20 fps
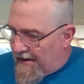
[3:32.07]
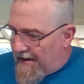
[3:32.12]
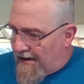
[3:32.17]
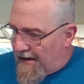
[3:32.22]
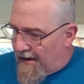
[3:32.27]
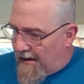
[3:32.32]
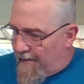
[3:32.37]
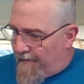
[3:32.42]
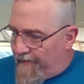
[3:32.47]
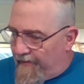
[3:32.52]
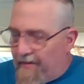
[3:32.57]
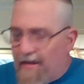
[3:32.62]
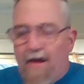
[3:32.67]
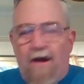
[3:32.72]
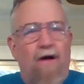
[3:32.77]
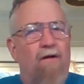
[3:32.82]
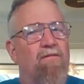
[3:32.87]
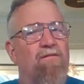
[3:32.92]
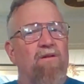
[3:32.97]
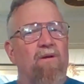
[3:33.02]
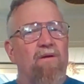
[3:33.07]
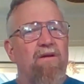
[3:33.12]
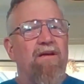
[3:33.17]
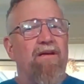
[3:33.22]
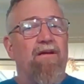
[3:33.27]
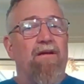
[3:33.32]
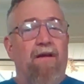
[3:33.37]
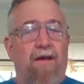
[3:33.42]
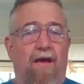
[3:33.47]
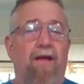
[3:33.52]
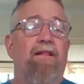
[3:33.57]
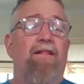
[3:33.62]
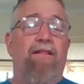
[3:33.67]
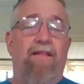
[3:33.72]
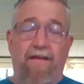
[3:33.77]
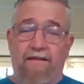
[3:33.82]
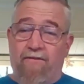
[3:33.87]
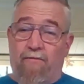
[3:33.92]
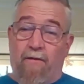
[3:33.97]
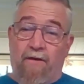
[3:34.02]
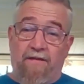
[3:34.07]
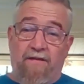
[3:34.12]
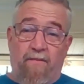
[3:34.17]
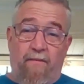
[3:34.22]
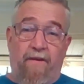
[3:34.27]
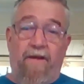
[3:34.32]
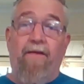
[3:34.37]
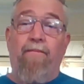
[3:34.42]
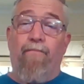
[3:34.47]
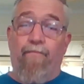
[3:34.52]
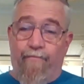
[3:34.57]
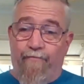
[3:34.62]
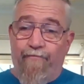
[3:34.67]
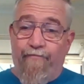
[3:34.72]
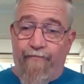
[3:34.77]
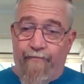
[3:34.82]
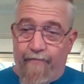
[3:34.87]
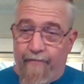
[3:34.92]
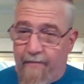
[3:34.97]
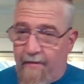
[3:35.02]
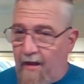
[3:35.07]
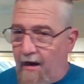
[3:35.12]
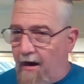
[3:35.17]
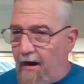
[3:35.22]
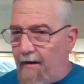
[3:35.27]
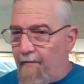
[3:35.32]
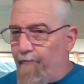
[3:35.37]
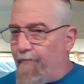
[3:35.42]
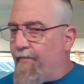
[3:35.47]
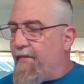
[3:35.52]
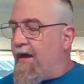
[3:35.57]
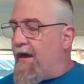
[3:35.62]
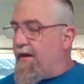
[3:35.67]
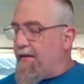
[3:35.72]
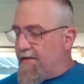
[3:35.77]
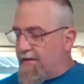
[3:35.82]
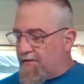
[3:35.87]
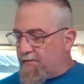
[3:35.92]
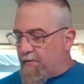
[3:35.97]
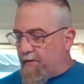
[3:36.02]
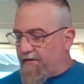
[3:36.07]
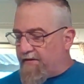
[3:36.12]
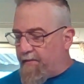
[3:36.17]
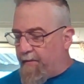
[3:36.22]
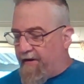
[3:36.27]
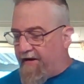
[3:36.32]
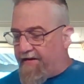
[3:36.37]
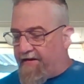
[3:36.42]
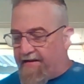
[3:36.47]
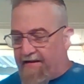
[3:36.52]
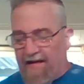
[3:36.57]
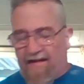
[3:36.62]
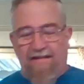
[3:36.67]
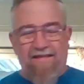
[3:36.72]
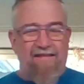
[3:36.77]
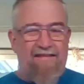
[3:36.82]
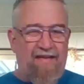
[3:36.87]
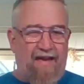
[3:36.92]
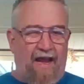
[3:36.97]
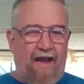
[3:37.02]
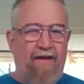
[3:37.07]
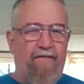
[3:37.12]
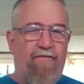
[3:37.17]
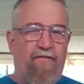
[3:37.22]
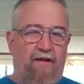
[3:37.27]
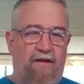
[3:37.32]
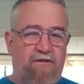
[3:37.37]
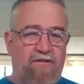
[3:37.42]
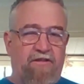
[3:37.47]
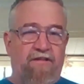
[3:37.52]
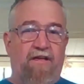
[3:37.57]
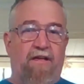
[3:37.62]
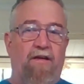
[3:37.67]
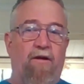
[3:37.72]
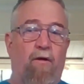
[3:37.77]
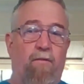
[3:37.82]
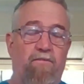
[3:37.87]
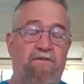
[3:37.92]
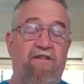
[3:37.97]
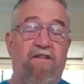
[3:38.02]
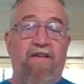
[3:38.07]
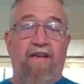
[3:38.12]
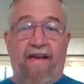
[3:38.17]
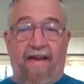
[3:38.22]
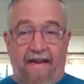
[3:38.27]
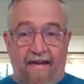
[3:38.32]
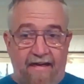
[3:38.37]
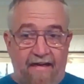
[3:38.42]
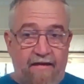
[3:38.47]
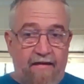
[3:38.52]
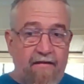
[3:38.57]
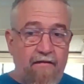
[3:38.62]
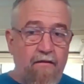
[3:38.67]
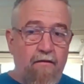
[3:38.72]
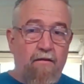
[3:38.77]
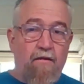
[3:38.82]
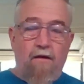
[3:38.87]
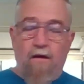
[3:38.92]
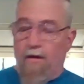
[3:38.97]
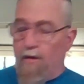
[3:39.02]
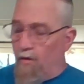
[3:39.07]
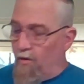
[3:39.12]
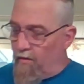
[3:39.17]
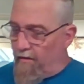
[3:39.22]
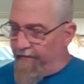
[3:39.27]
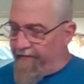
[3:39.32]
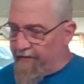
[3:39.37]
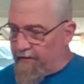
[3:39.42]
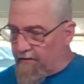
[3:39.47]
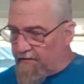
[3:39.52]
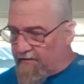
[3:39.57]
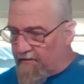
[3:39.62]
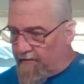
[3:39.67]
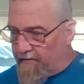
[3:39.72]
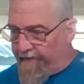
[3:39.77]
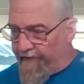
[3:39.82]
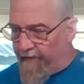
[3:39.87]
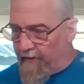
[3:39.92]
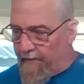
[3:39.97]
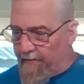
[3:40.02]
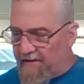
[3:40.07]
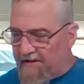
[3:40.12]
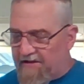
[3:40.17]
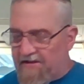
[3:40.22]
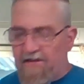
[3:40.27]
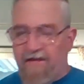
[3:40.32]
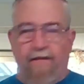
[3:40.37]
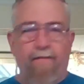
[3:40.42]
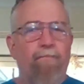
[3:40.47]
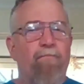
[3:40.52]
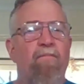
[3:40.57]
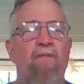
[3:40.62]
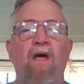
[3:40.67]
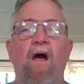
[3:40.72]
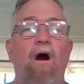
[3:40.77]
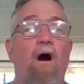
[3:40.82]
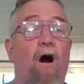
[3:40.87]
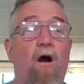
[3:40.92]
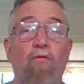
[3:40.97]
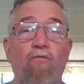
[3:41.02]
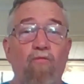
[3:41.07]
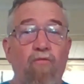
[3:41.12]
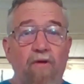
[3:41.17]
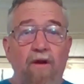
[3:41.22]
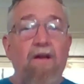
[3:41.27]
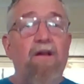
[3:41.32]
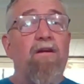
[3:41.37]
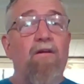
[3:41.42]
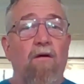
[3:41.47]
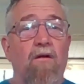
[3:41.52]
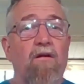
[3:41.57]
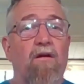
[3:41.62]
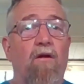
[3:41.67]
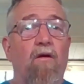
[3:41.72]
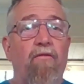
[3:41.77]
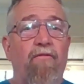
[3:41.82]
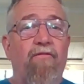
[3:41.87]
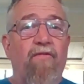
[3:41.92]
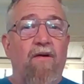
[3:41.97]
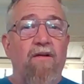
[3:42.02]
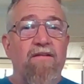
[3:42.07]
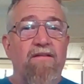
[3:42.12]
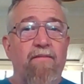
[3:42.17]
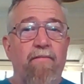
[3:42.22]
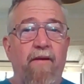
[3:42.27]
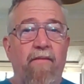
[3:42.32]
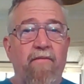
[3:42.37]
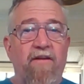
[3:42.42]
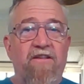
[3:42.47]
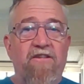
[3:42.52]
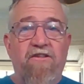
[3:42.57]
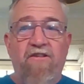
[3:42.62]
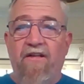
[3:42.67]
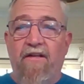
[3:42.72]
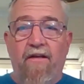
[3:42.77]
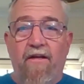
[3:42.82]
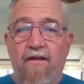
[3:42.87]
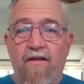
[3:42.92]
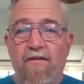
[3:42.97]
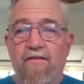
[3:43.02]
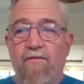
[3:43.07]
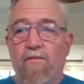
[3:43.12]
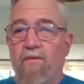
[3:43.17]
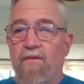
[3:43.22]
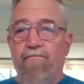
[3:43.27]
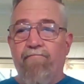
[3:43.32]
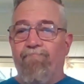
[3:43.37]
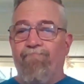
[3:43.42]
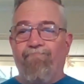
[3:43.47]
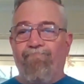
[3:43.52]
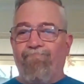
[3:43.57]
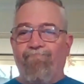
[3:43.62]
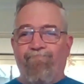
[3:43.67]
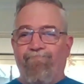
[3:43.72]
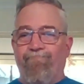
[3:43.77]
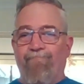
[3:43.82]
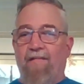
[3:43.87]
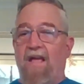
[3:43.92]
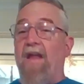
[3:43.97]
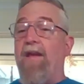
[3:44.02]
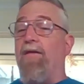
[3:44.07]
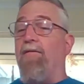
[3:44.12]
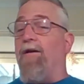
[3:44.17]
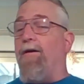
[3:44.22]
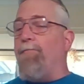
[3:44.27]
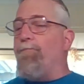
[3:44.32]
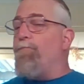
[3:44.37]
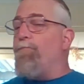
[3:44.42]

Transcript: I was looking at this recipe. Alright, this recipe does have a chili option in it. Oh, I forgot to look for MSG. I really got to go find some MSG. Anyway.